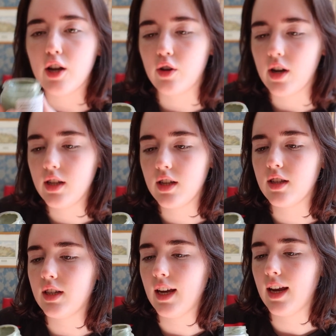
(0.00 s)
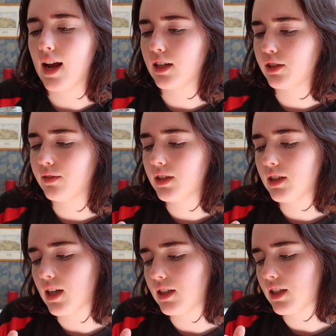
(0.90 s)
I tried it the other day and I actually
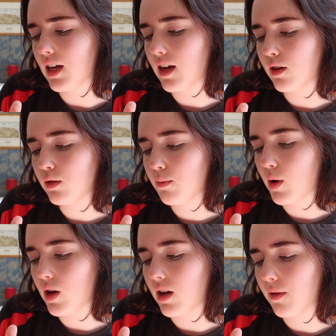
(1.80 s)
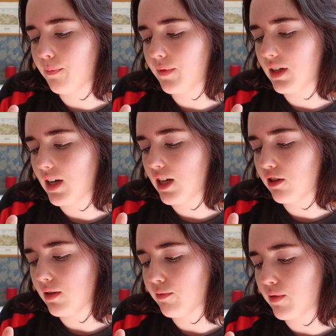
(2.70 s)
really liked it. I also bought a night
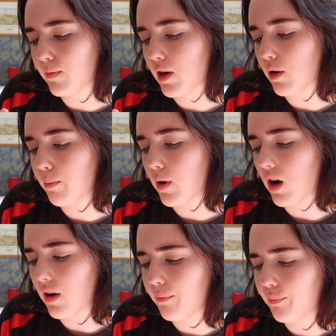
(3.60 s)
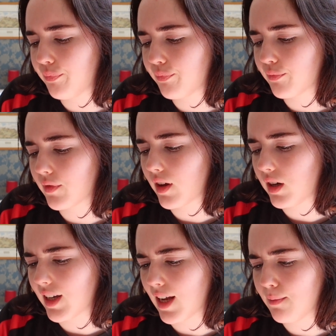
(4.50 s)
cream from there, but
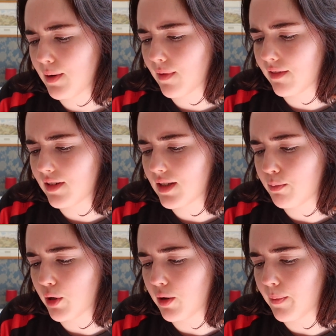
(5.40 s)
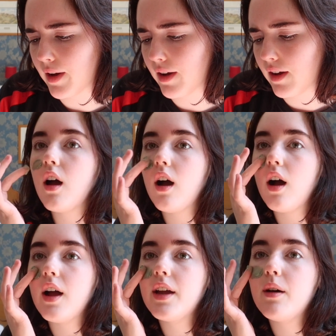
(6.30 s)
kind of made my face burn a bit.
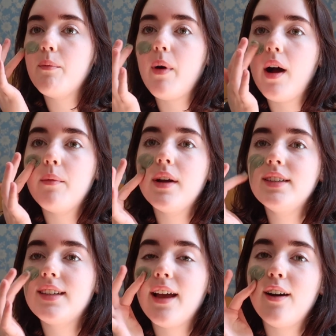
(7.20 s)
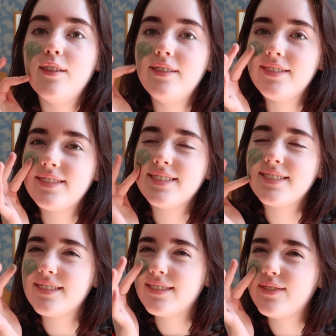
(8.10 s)
I am by myself
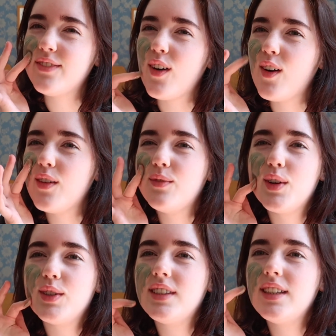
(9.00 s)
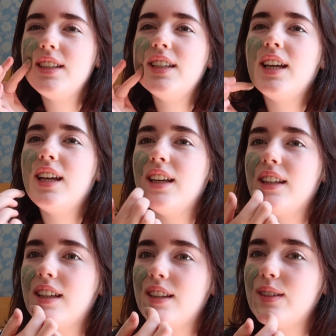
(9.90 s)
for most of the day
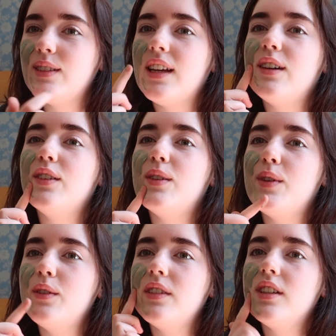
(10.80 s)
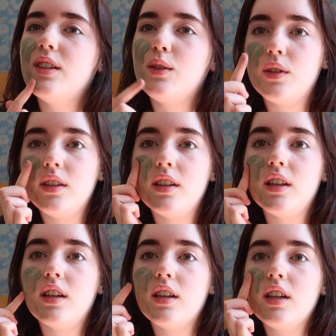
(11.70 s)
in this hotel room. Hopefully no one in
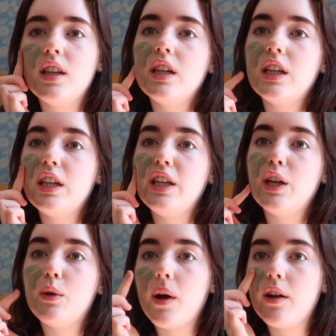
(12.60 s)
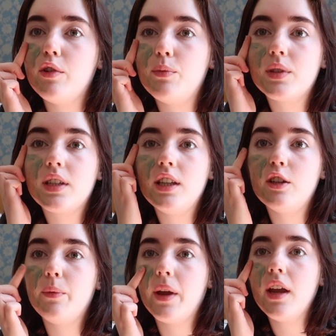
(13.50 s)
the nearby rooms can
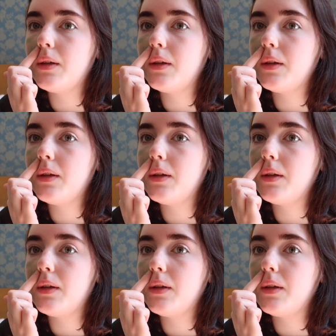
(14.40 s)
hear me.